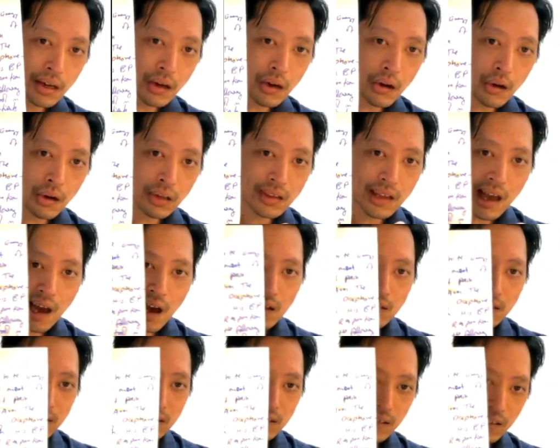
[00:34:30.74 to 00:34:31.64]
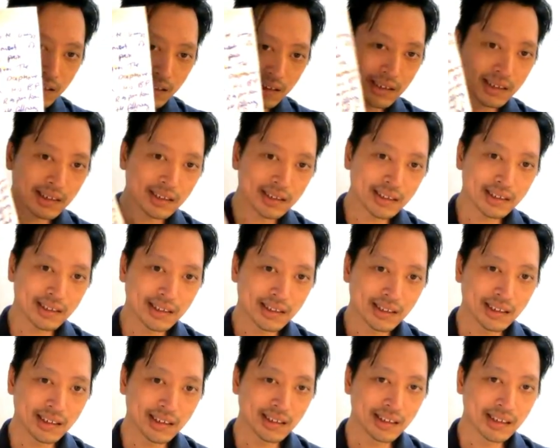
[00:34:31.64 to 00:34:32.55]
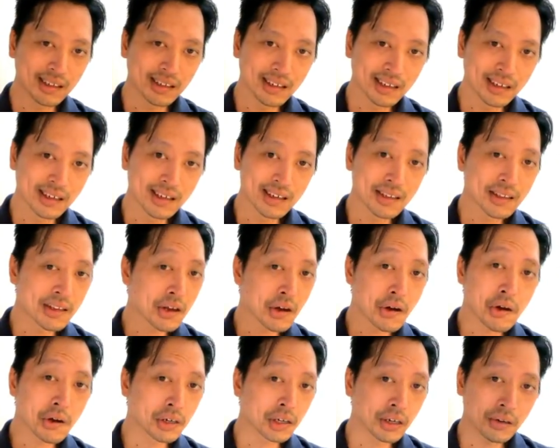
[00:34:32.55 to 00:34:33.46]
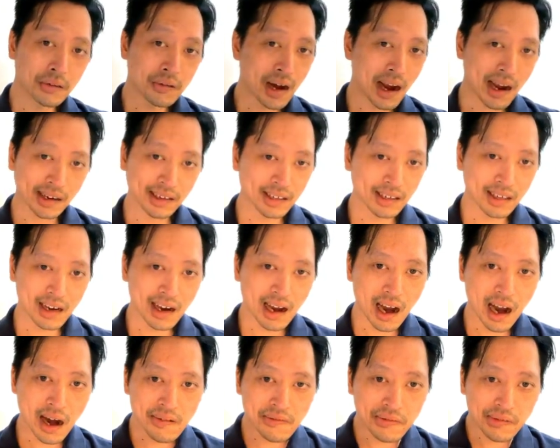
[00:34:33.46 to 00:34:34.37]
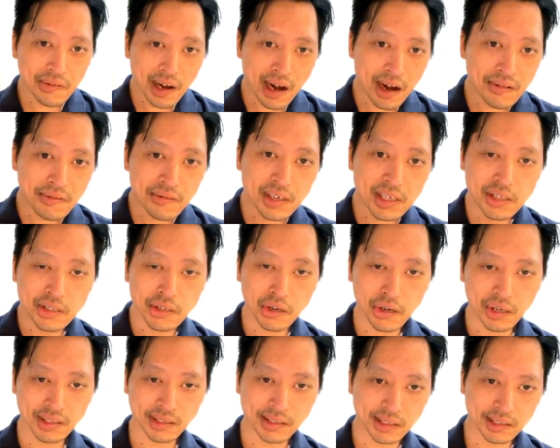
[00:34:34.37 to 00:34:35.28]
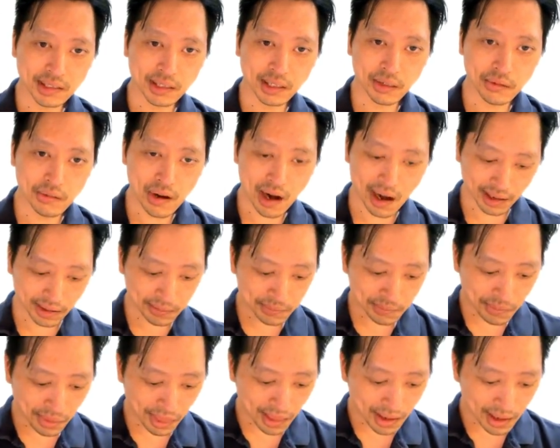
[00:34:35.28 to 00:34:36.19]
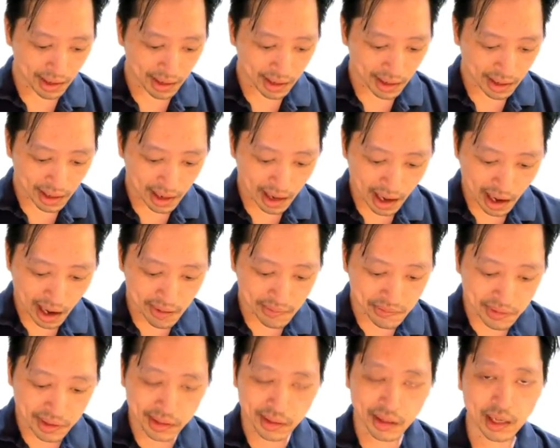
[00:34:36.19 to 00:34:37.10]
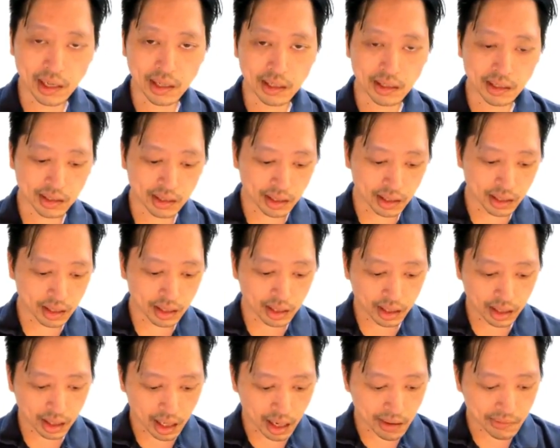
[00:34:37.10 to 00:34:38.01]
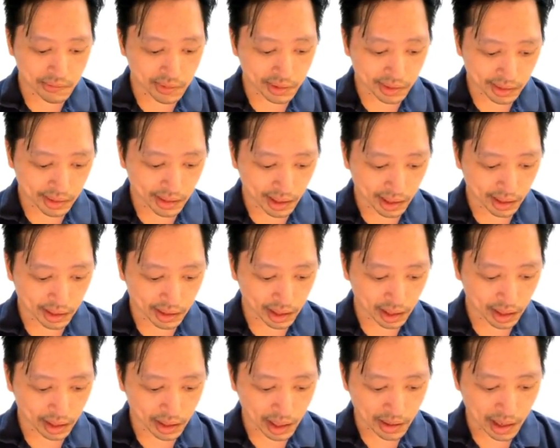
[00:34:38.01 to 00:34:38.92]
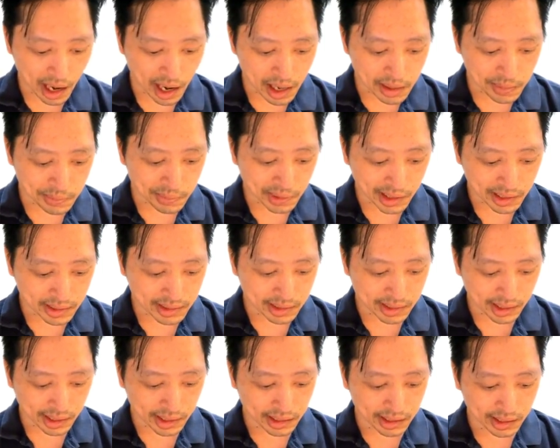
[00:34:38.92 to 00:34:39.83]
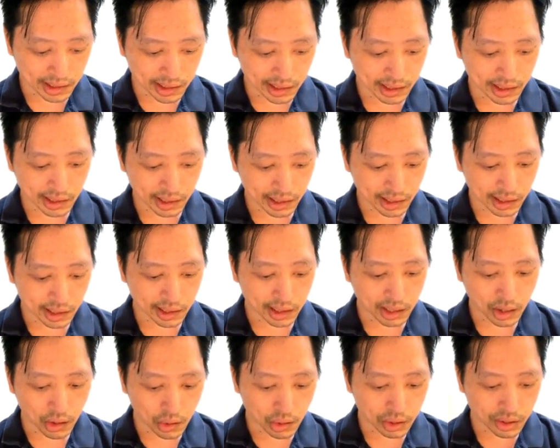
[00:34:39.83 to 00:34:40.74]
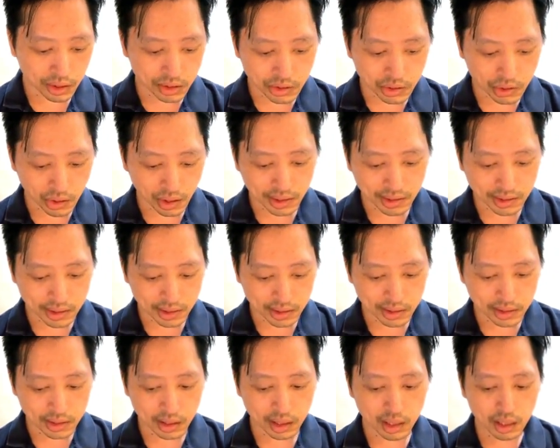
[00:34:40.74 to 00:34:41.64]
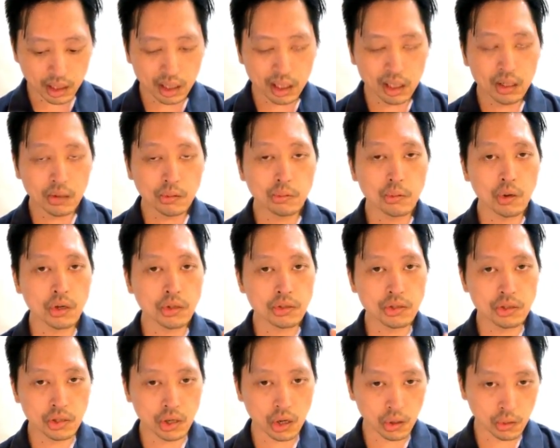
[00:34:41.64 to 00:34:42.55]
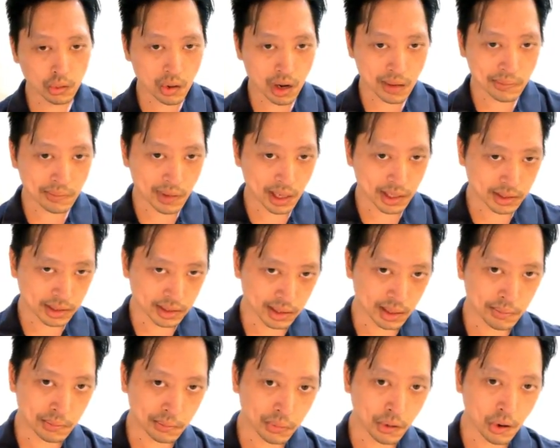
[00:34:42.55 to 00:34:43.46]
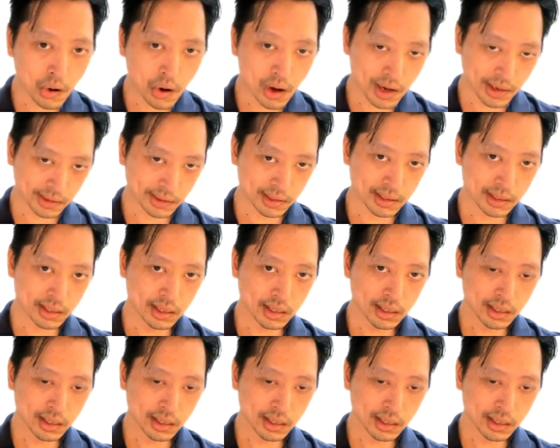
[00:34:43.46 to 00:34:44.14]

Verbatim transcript: all the answer here they're all correct. Every every choice is correct. Everything everything A, B, C, D, E, all the choices will show up at some point